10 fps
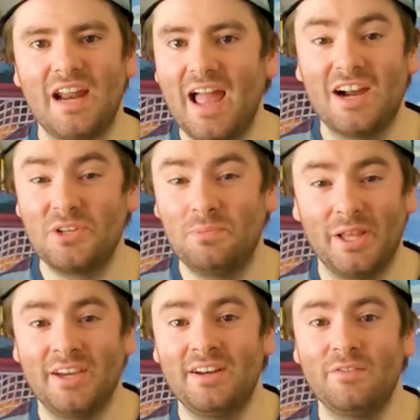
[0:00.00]
that I actually
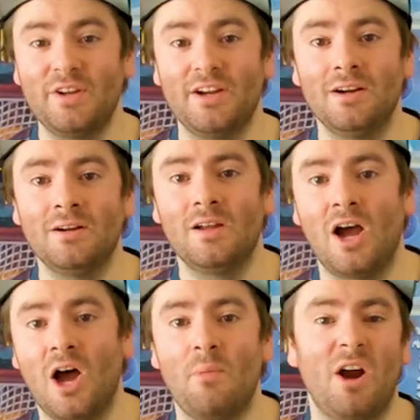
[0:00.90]
play in every year.
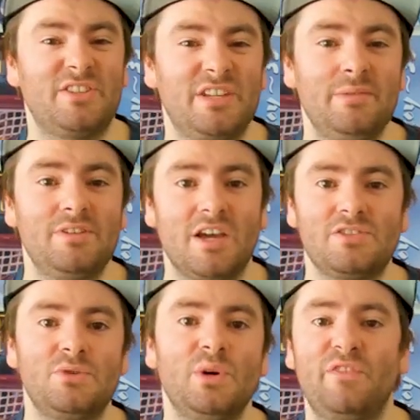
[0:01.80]
Our team
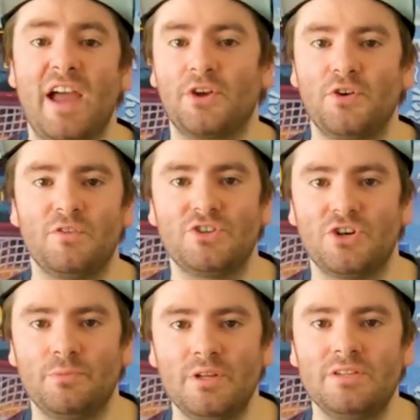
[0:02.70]
does do a Vancouver
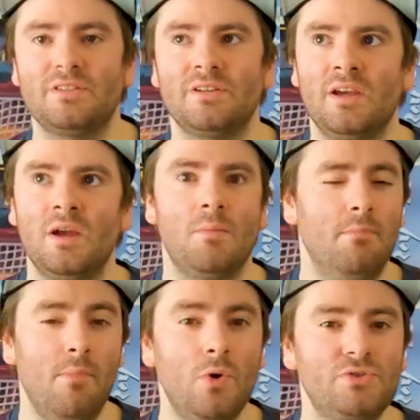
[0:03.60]
tournament
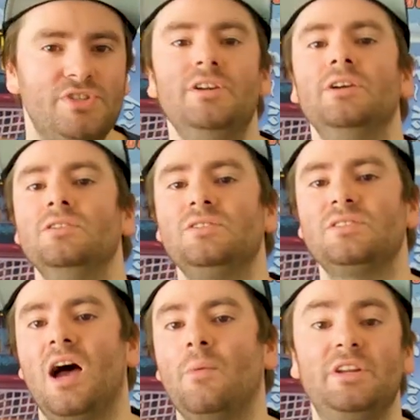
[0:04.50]
most years.
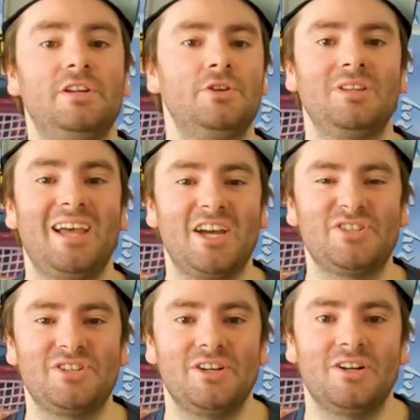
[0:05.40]
We didn't do it
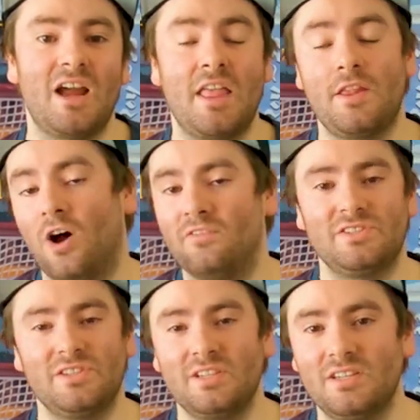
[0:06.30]
last year, and then
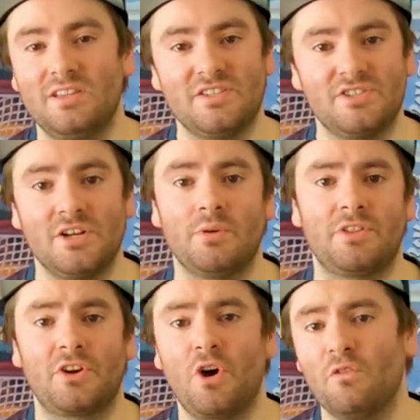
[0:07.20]
obviously this year with
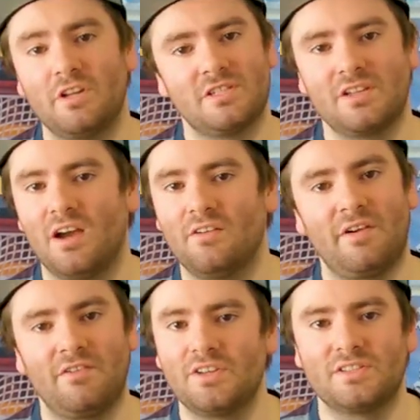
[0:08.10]
the COVID and stuff,
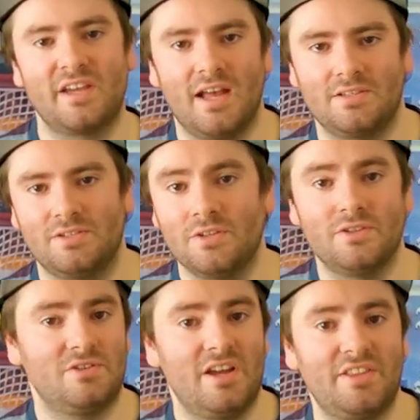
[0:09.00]
everything's canceled,
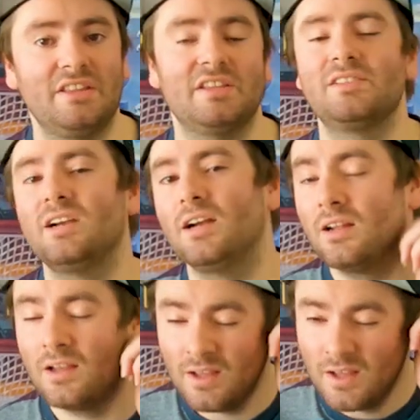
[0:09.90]
so nothing this year.
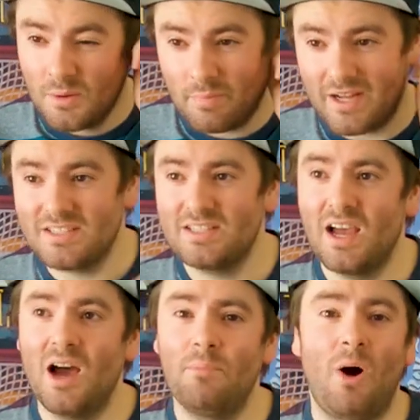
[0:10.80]
But
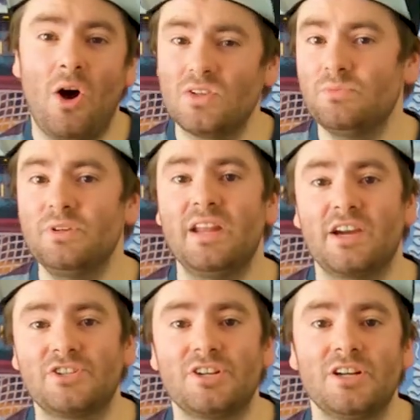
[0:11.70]
possibly
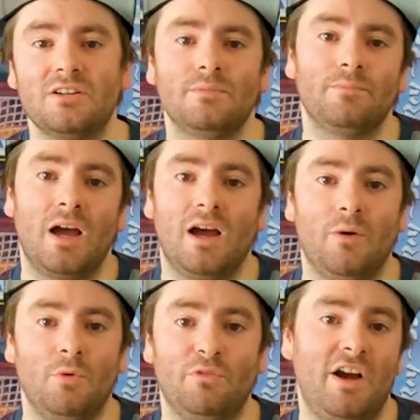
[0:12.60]
next year,
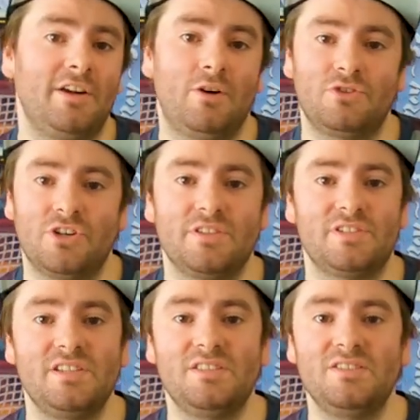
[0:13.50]
we'll find out during the
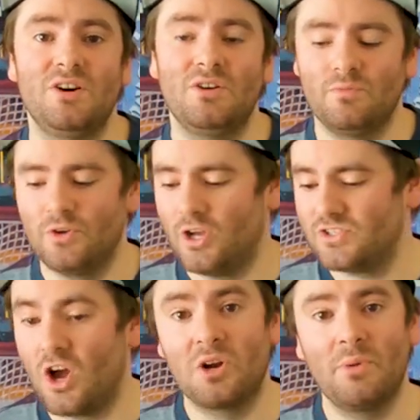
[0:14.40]
season though, and we all
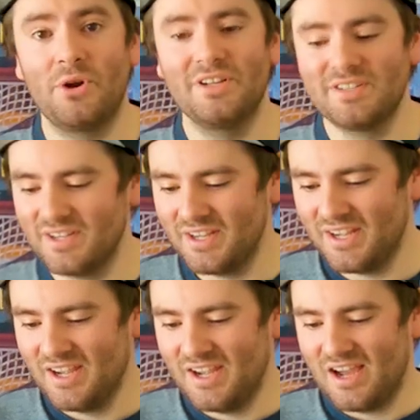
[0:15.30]
talk about it.
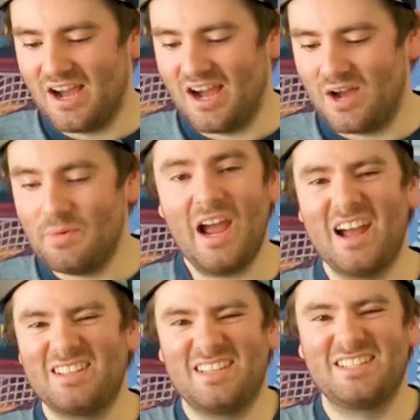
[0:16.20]
But
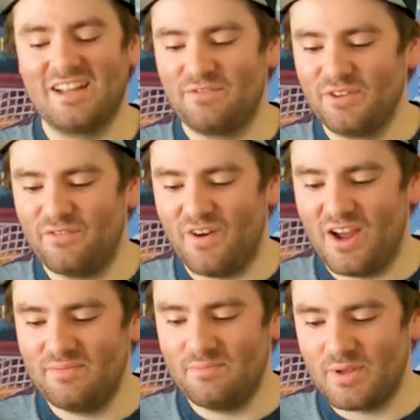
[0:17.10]
yeah, it's definitely
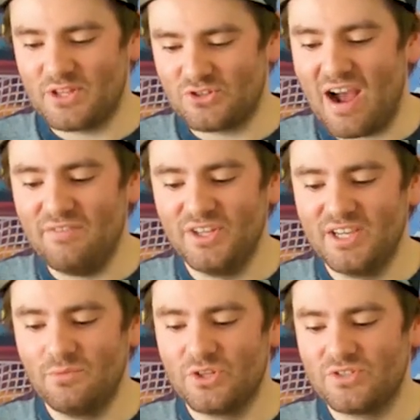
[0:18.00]
fun. But the
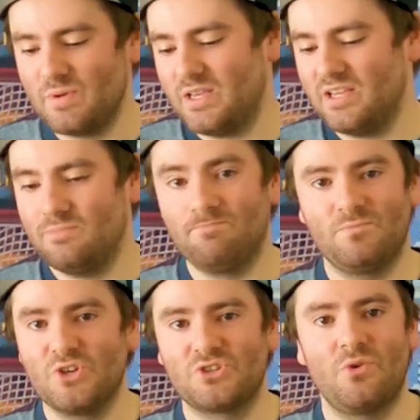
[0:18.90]
traveling would be
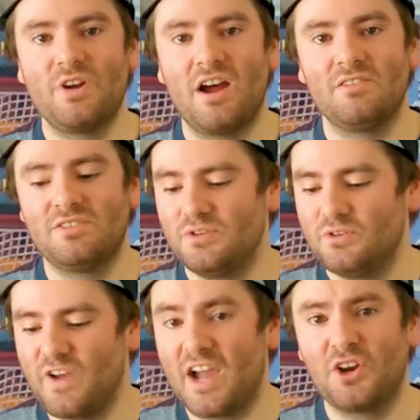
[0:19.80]
just going down to
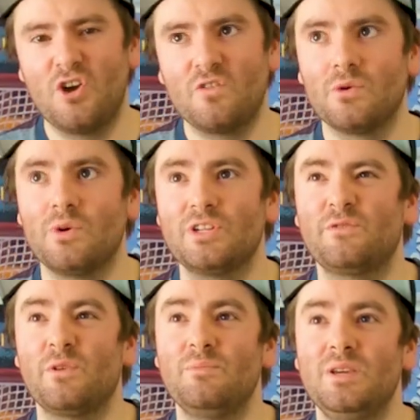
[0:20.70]
Vancouver, which
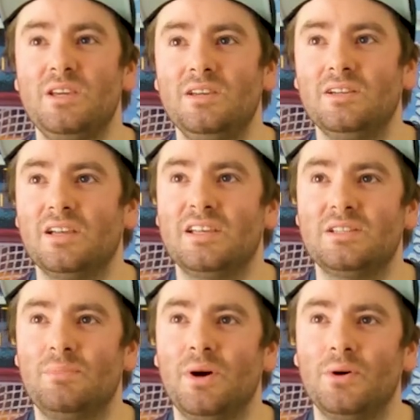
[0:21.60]
for me is
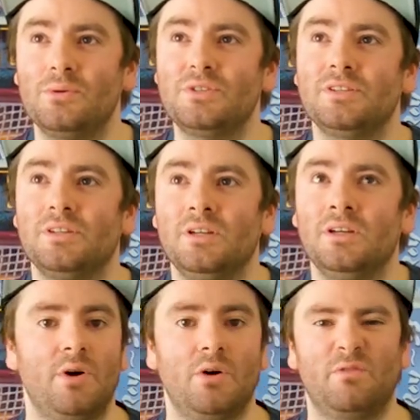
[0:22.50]
about
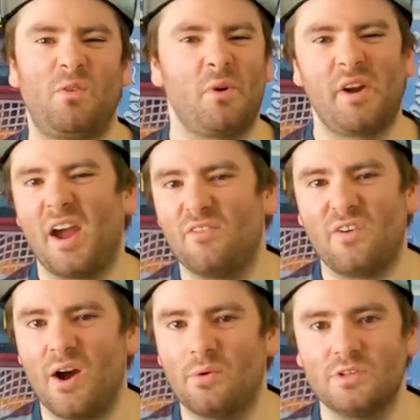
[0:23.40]
4.5
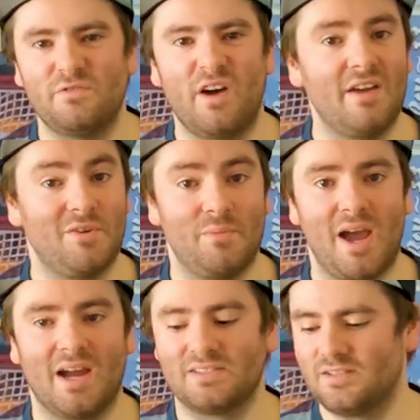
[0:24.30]
hours, 5 at
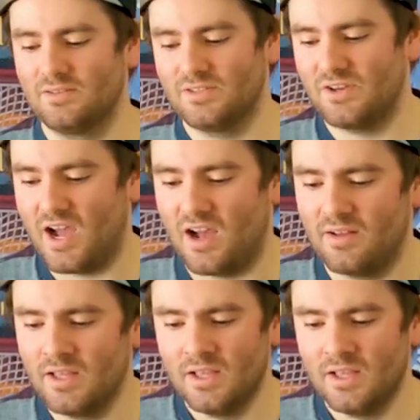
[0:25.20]
max. So yeah,